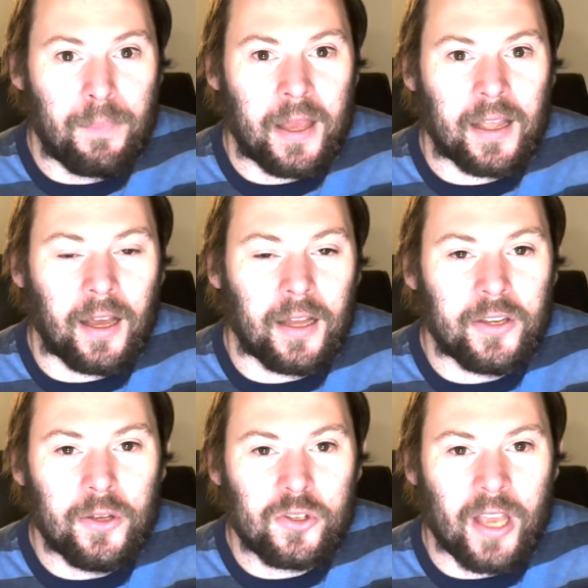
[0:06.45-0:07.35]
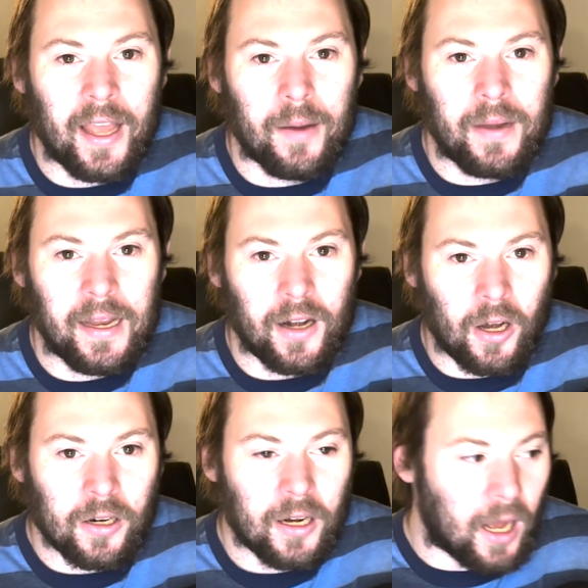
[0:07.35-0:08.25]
big news item here.